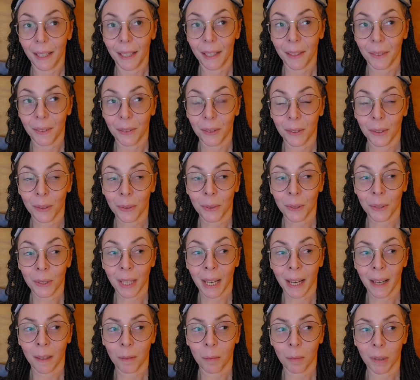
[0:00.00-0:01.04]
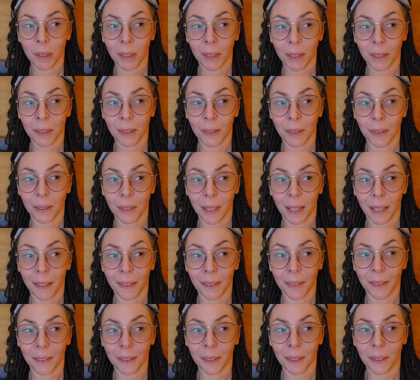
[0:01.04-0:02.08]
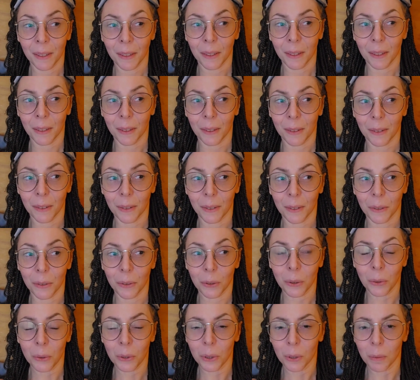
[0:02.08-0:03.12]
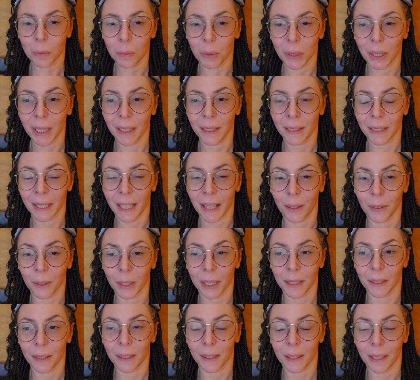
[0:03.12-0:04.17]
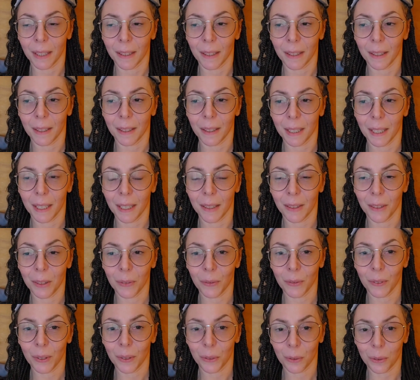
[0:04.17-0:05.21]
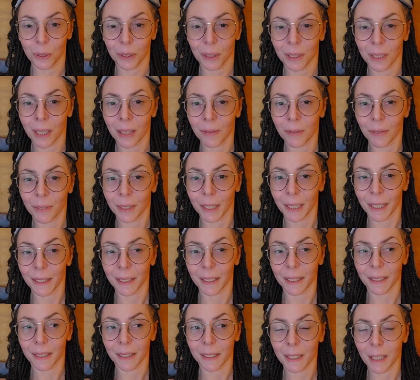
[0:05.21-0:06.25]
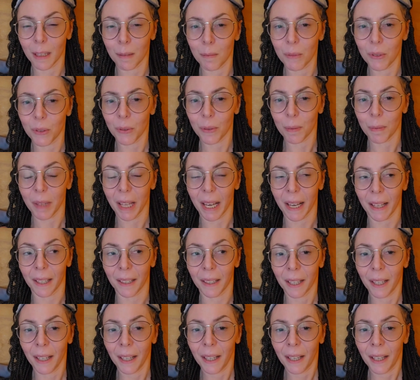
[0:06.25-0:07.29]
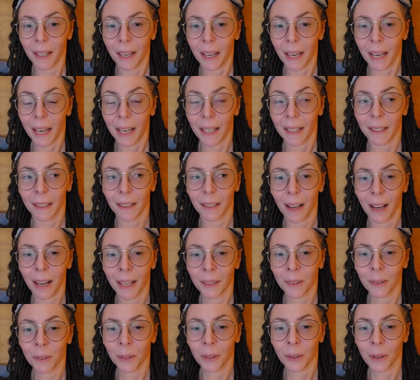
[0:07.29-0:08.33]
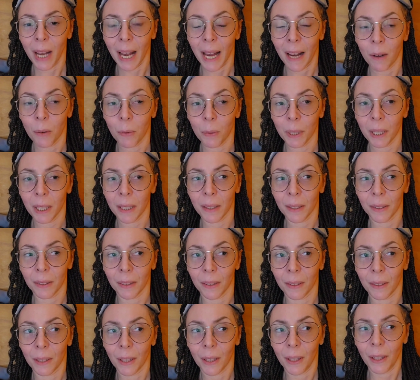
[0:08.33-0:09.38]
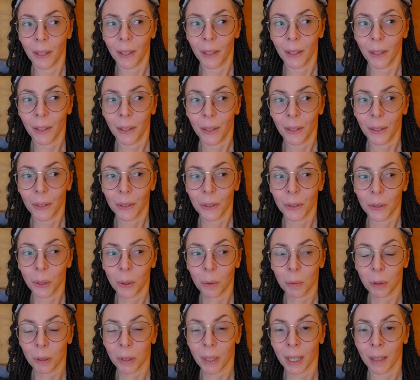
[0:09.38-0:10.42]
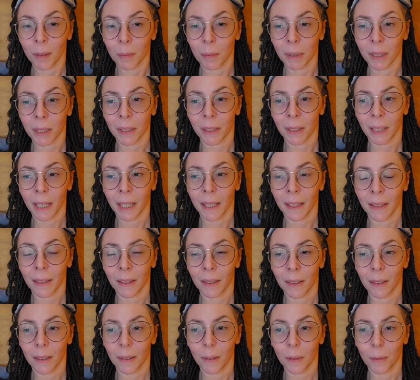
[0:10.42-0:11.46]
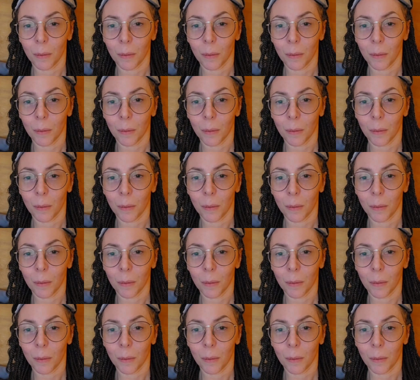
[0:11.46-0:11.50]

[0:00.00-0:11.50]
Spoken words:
it's so sad because I see the social breakdown and the individual suffering that stems from that. And I don't know how we can sober up and